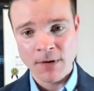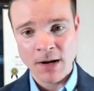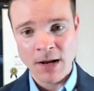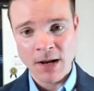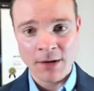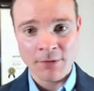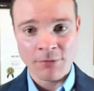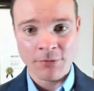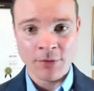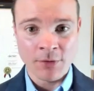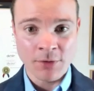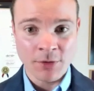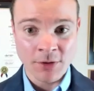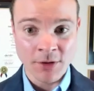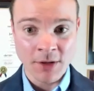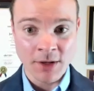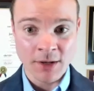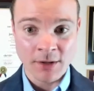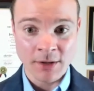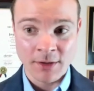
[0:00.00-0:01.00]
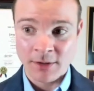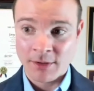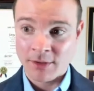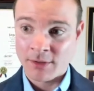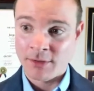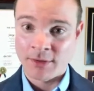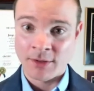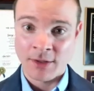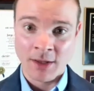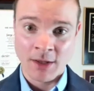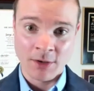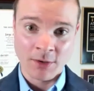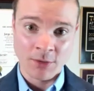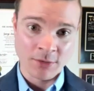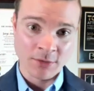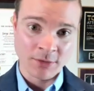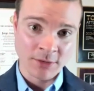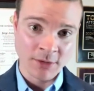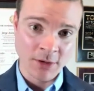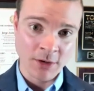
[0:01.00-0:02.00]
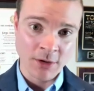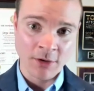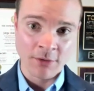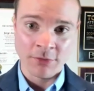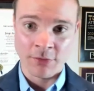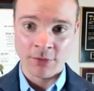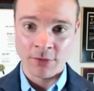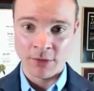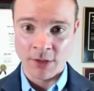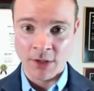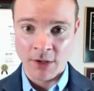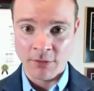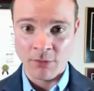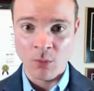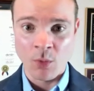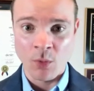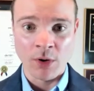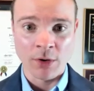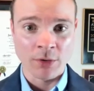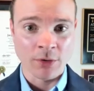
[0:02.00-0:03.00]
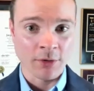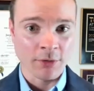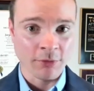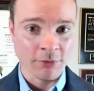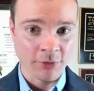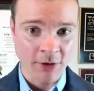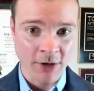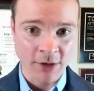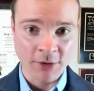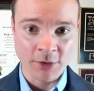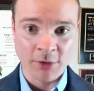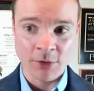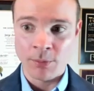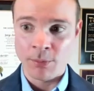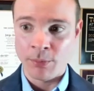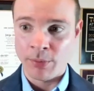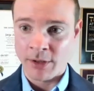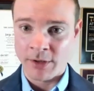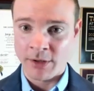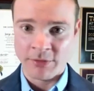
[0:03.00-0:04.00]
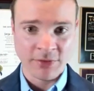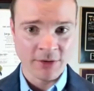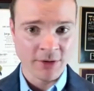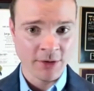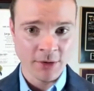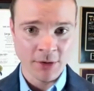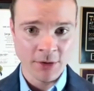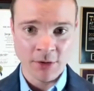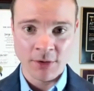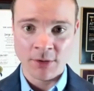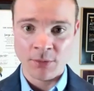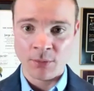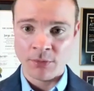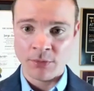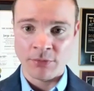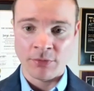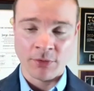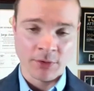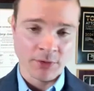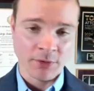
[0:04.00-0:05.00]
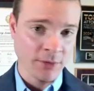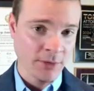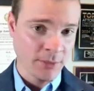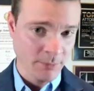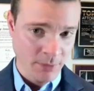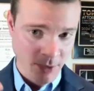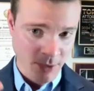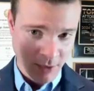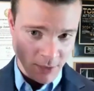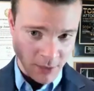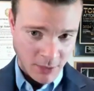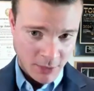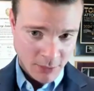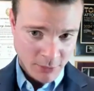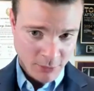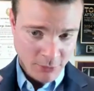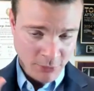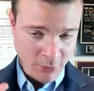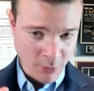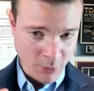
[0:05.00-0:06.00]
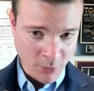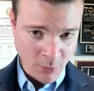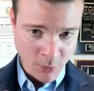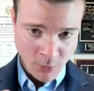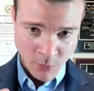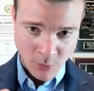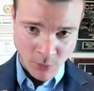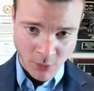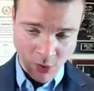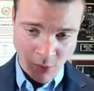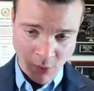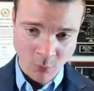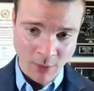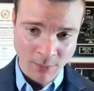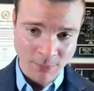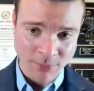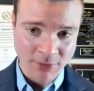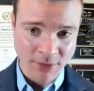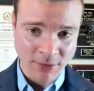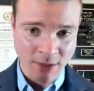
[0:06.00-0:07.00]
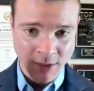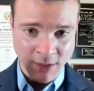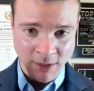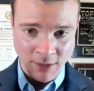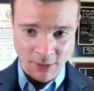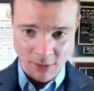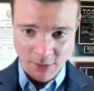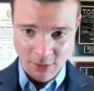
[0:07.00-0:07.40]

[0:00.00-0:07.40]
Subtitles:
If you think that yourself or a loved one or a friend could benefit, you can refer them to our website,